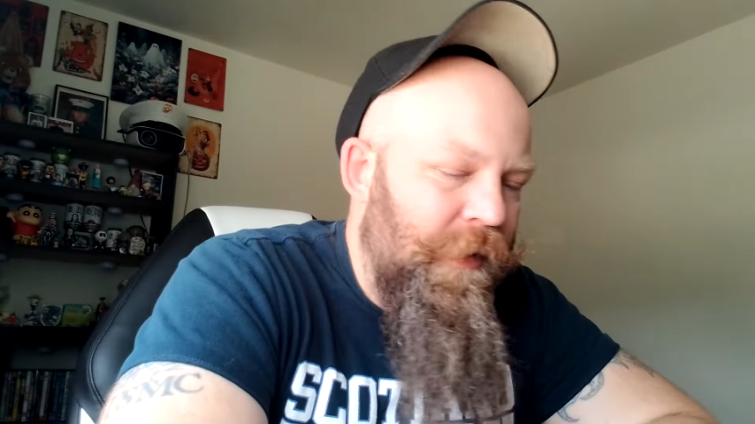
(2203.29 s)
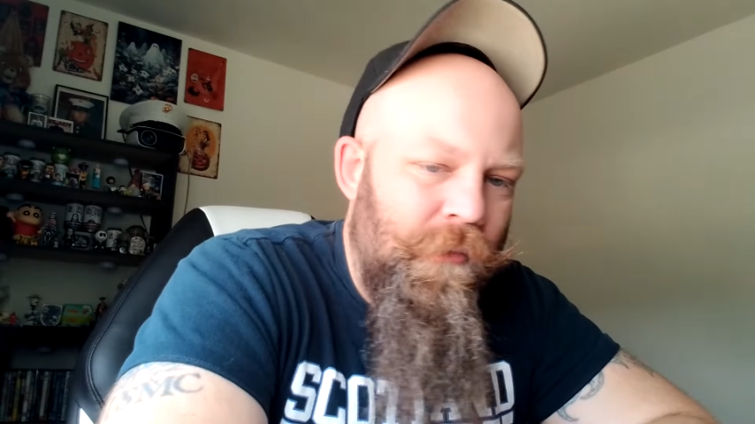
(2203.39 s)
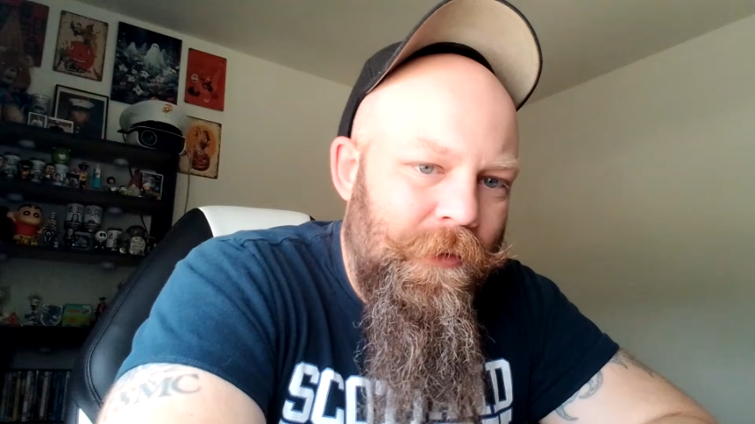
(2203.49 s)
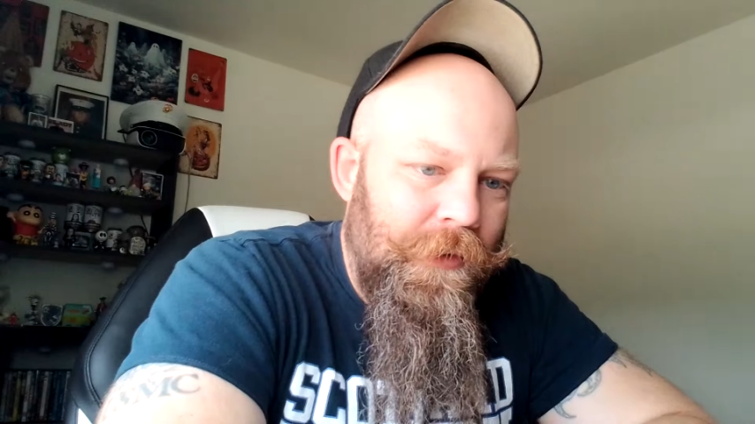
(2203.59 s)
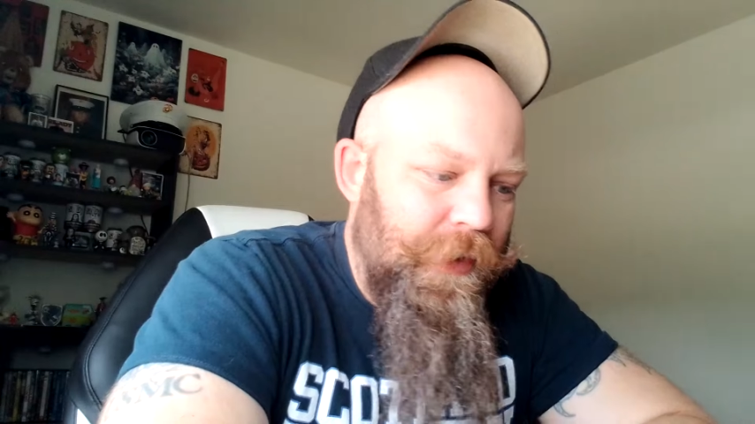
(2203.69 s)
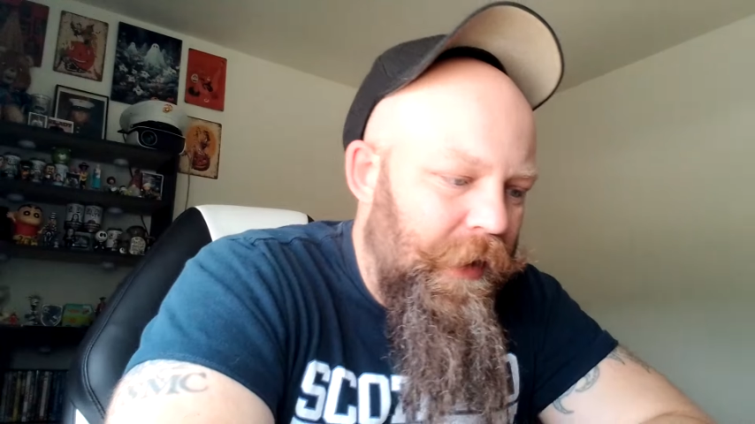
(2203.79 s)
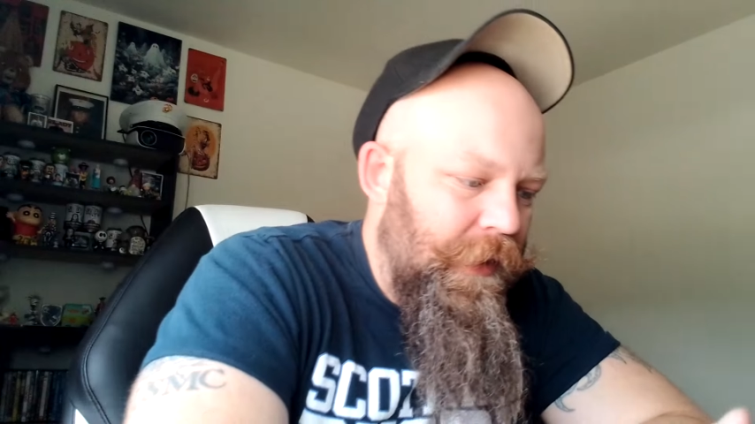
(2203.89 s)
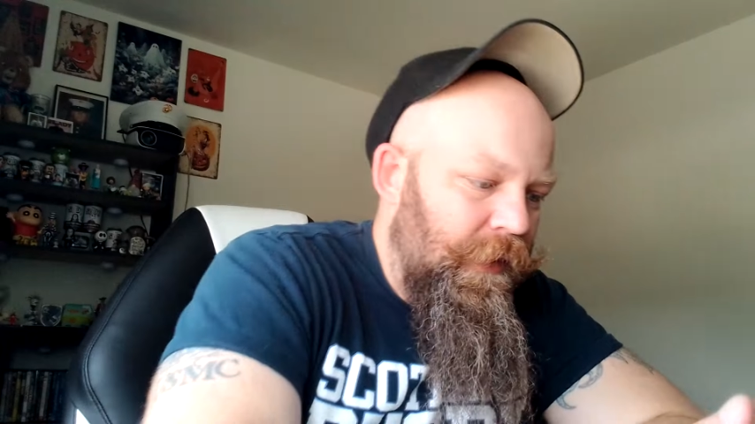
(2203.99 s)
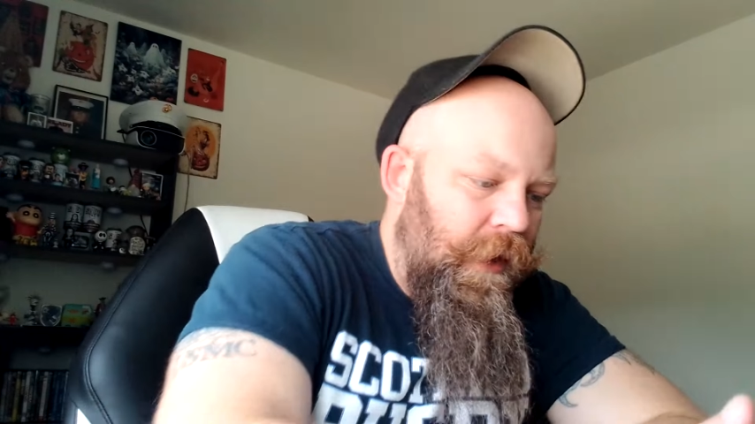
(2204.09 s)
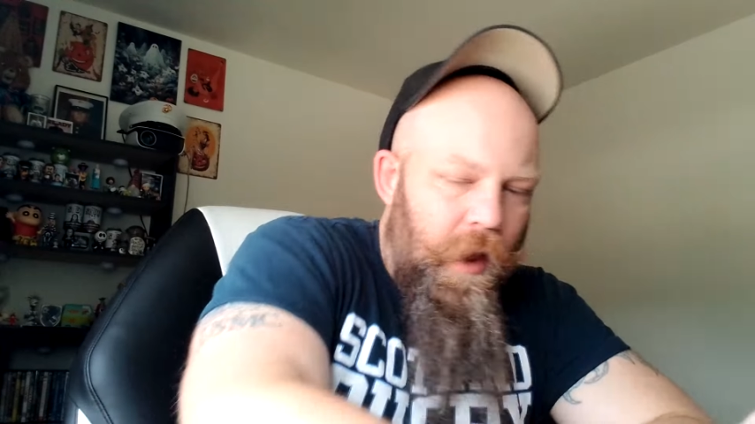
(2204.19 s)
world
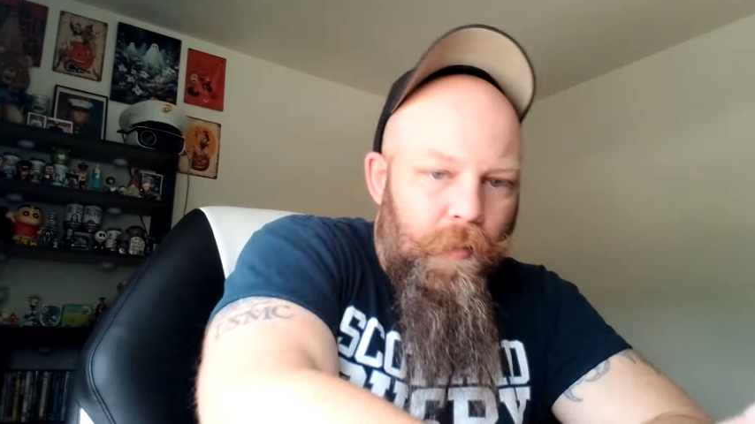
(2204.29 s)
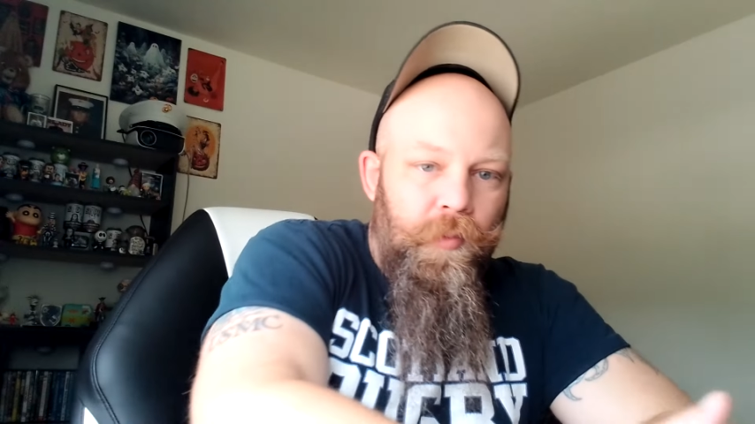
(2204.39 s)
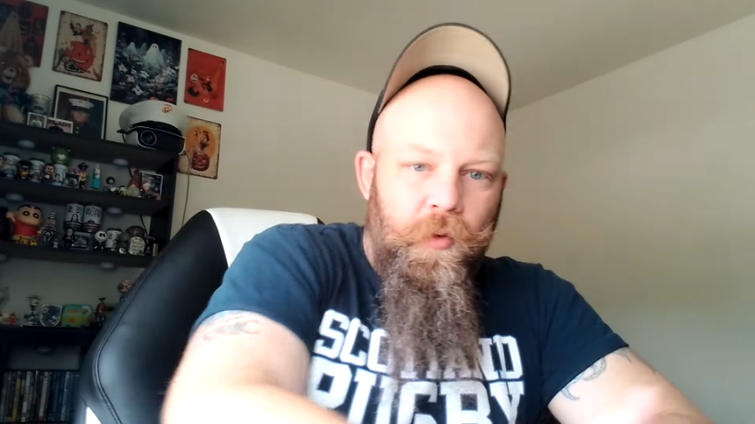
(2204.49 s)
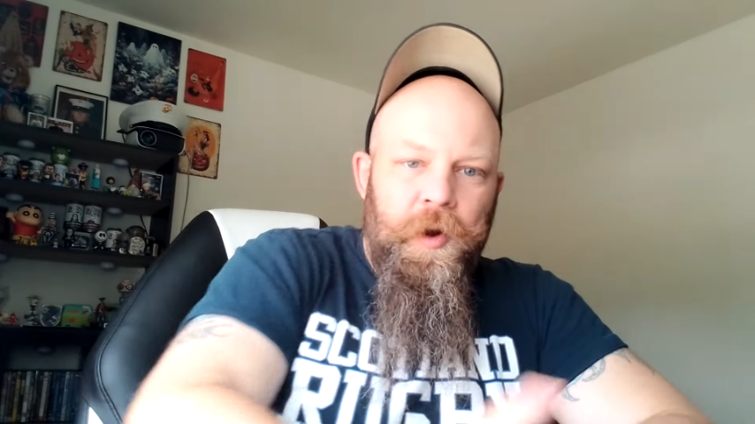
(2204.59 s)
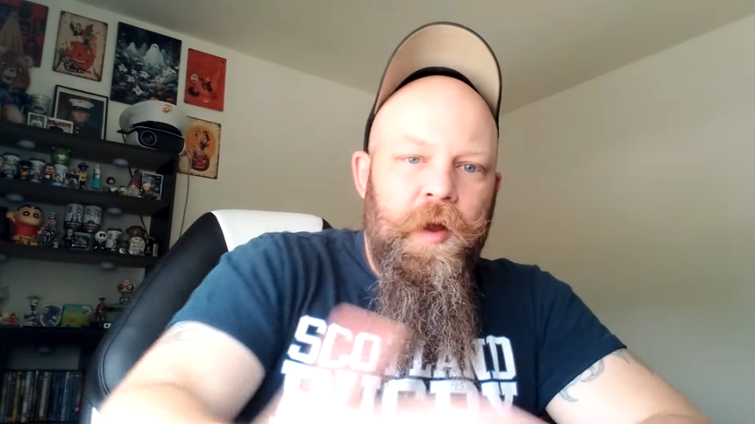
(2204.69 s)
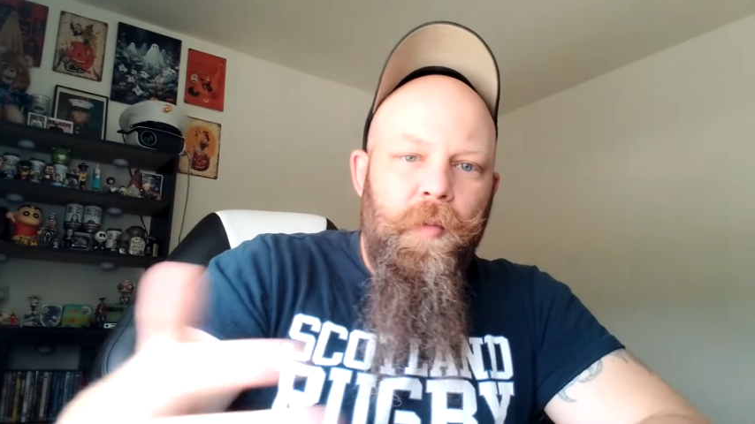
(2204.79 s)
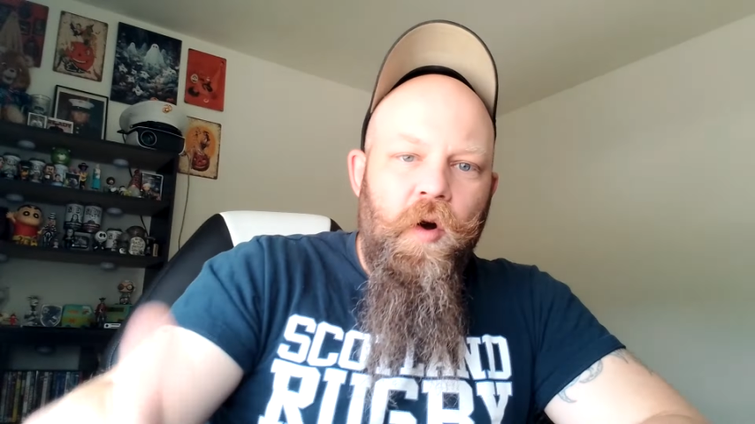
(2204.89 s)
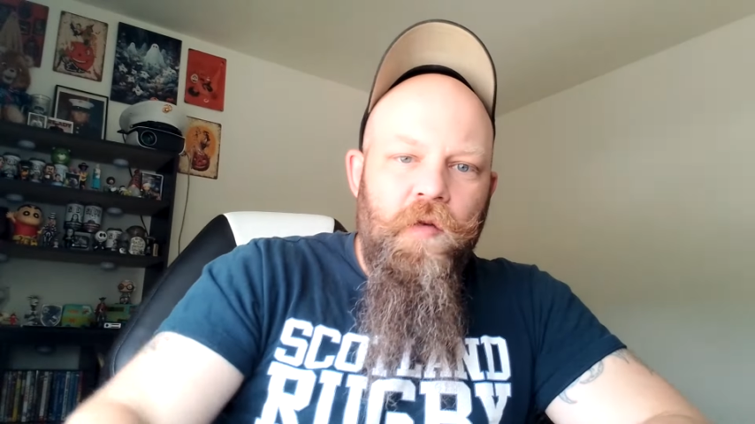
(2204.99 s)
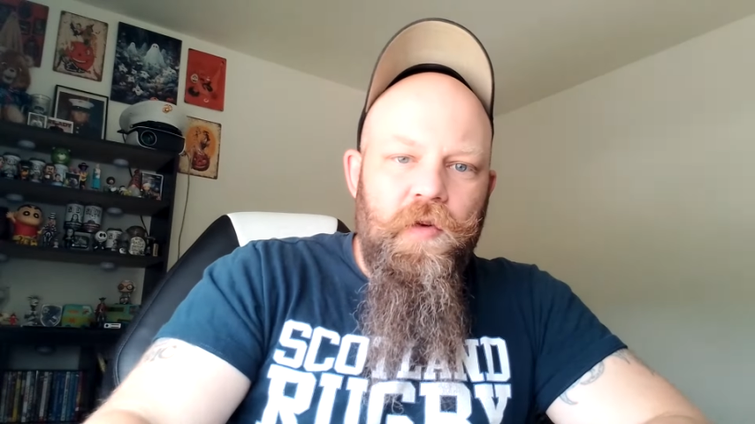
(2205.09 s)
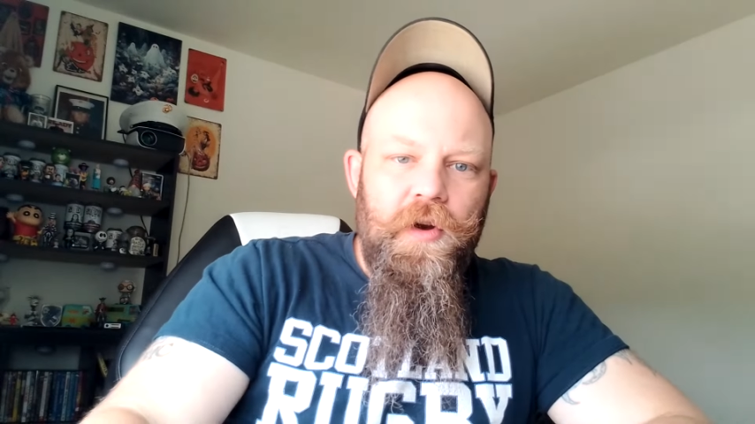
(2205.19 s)
and bring them
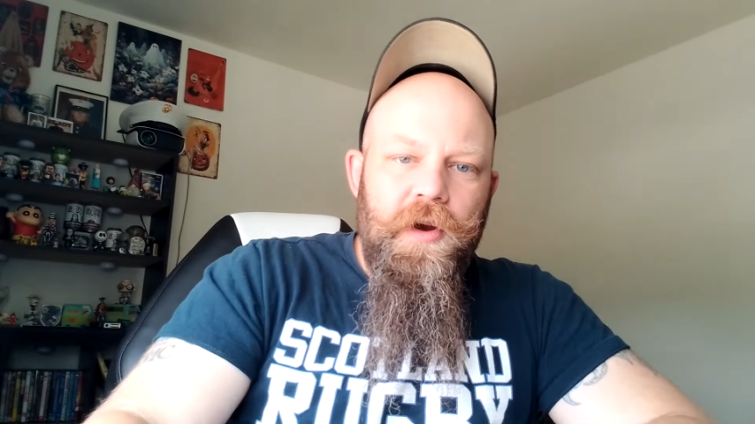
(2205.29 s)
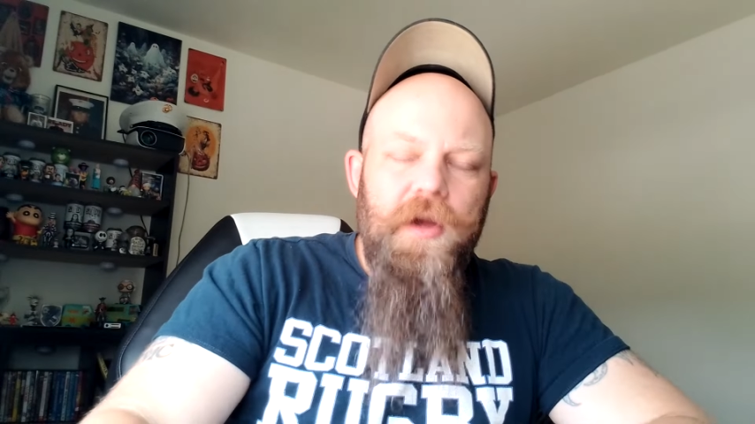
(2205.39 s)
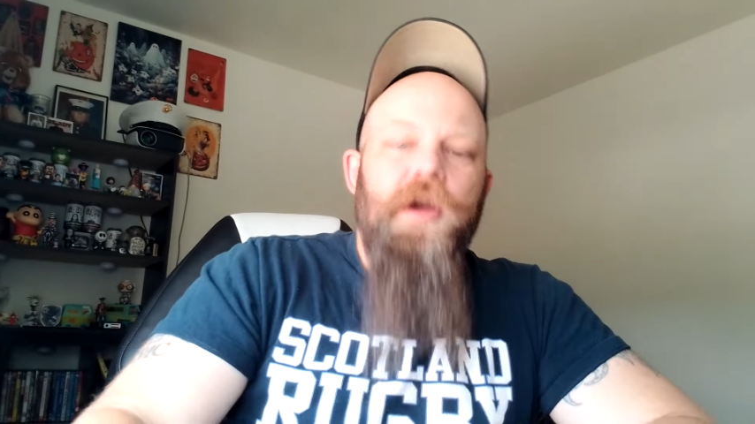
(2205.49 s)
over,